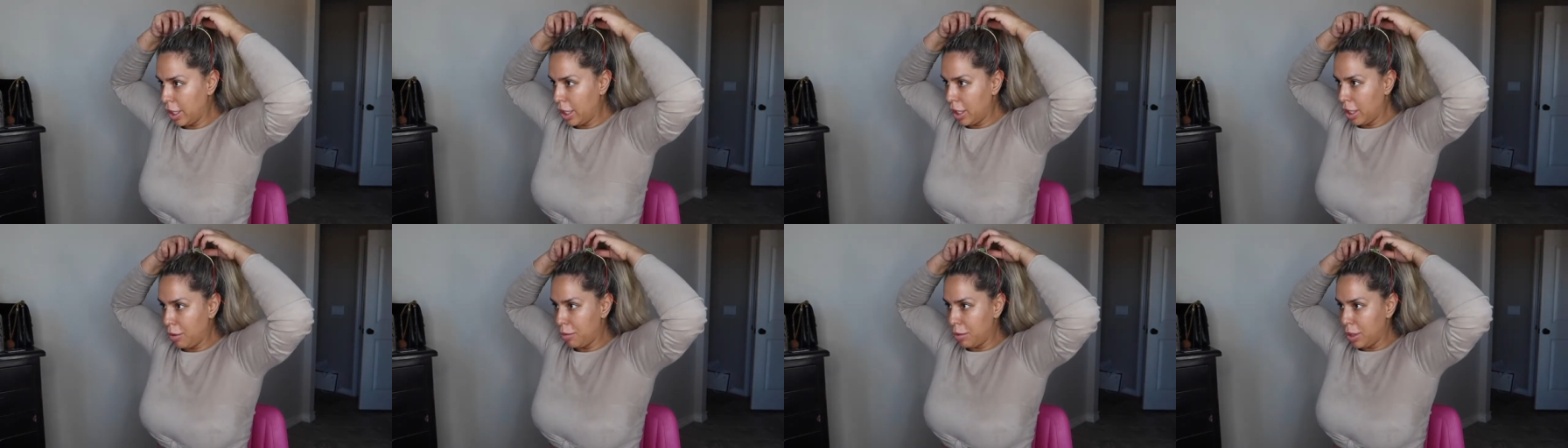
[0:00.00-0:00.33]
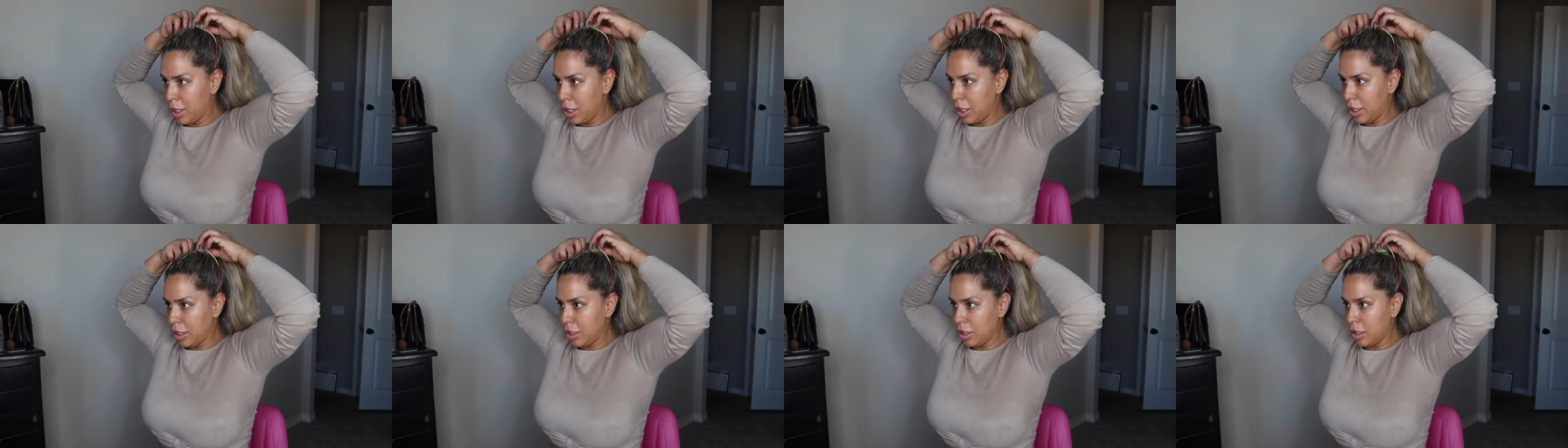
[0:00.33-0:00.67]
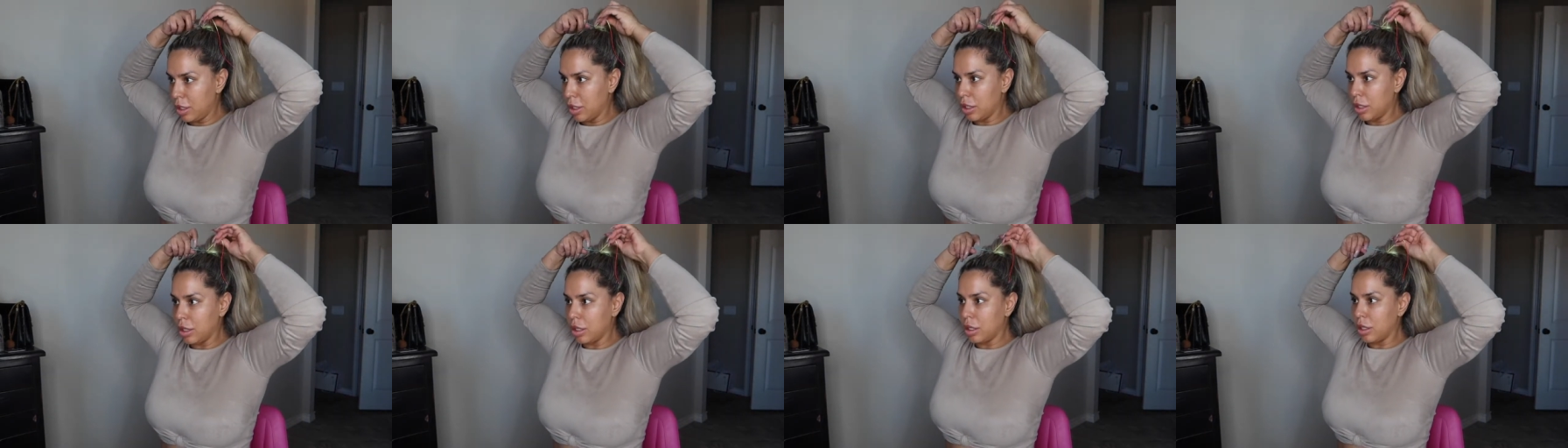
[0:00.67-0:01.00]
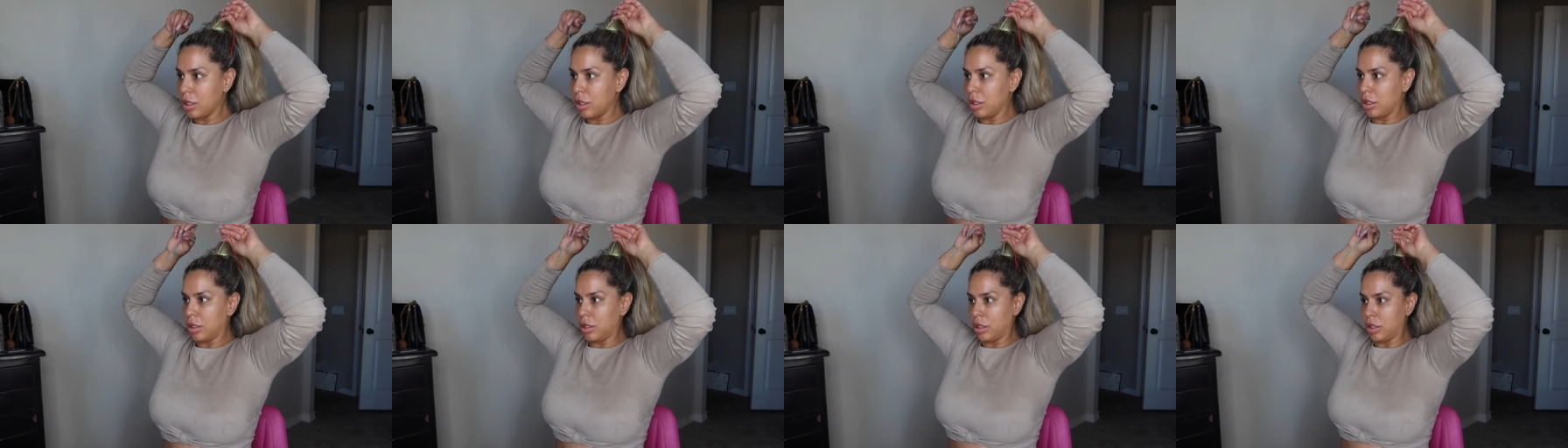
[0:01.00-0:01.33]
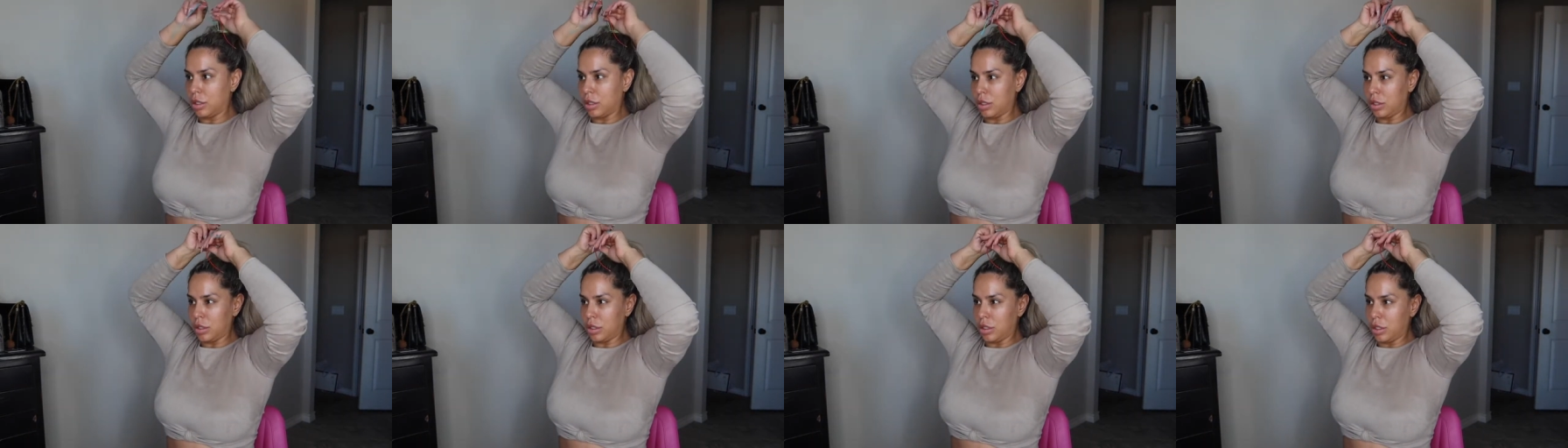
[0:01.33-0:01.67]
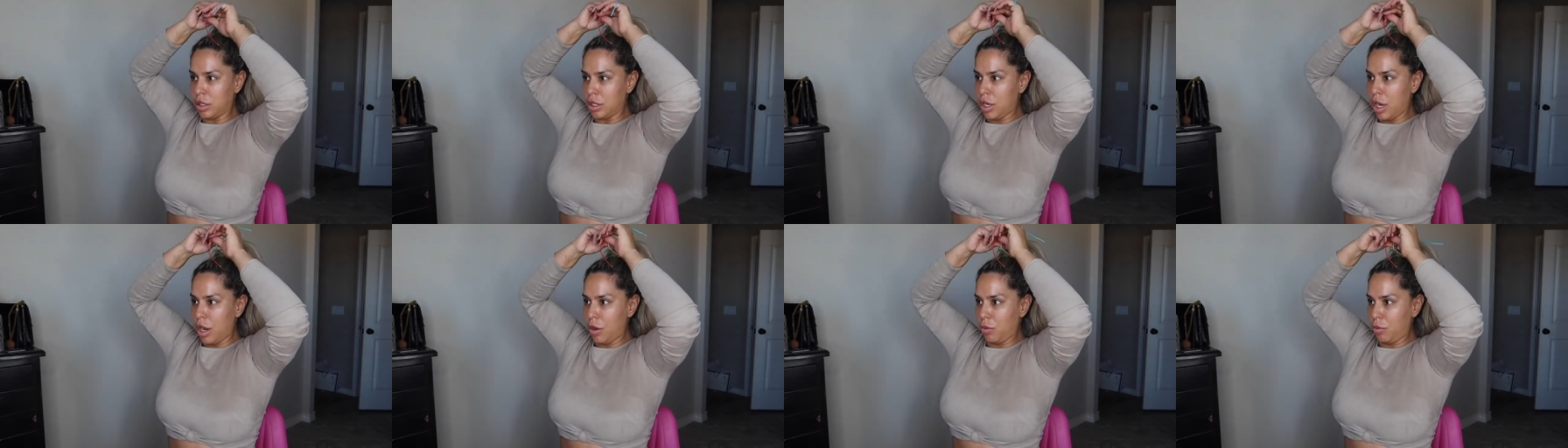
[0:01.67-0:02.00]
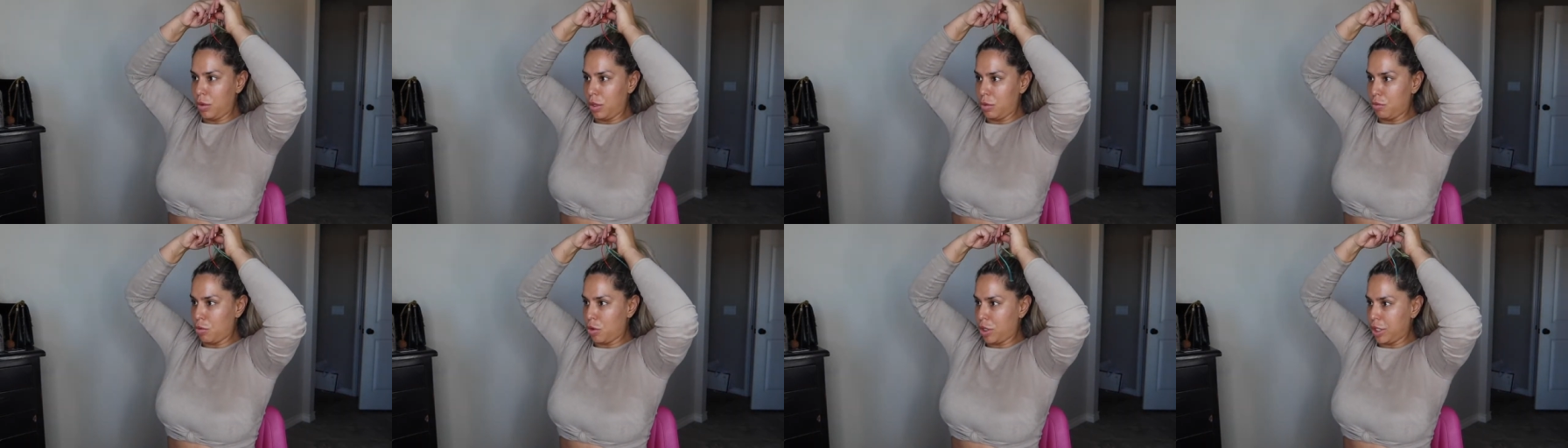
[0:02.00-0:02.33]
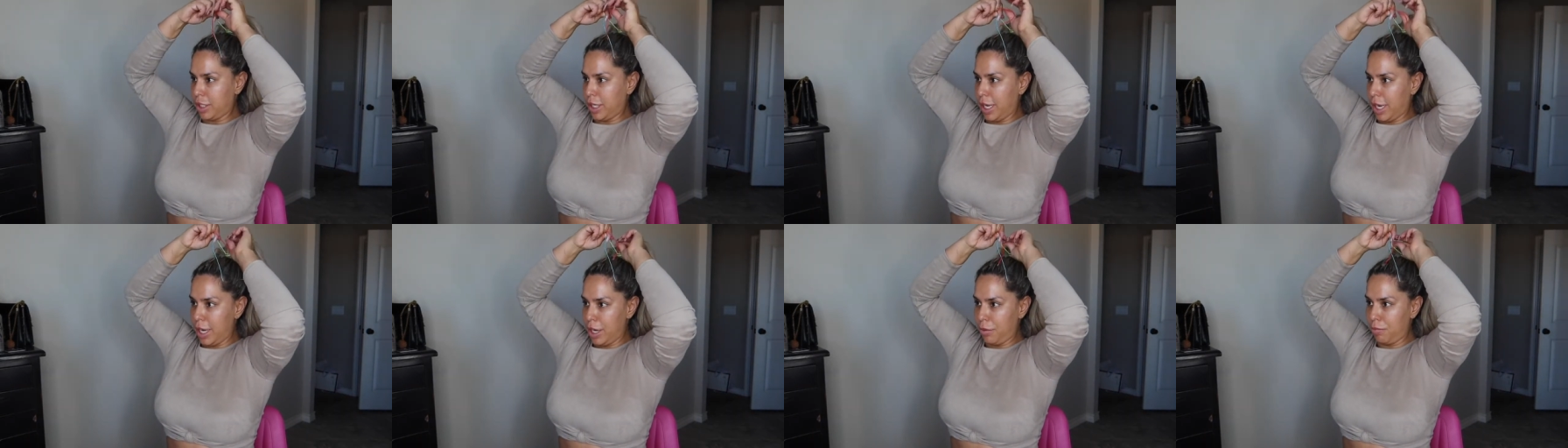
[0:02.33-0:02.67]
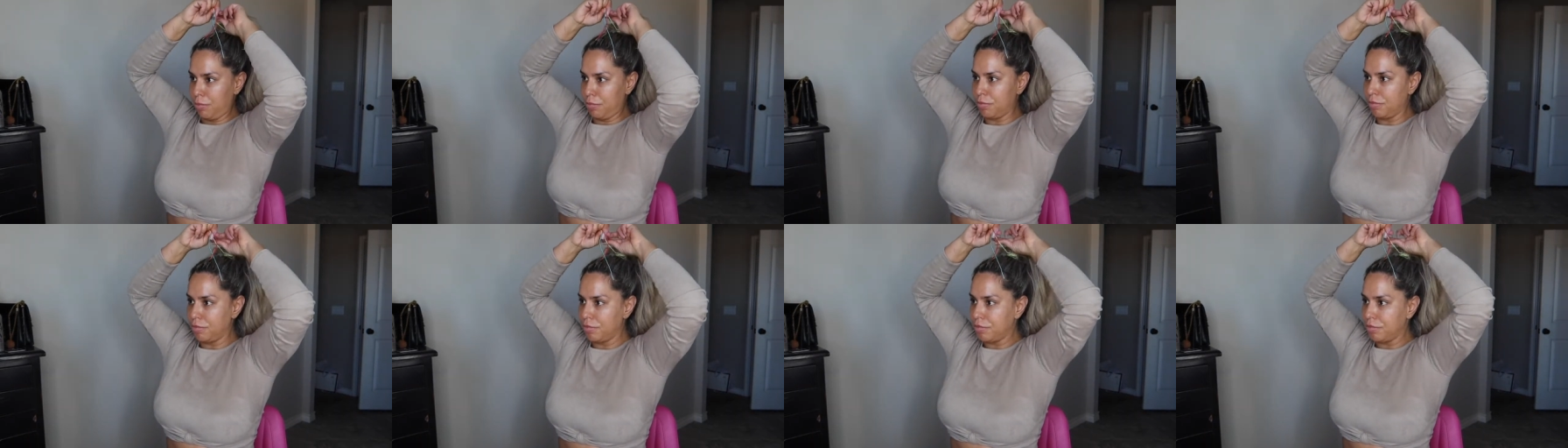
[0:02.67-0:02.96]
I'm gonna knot one more time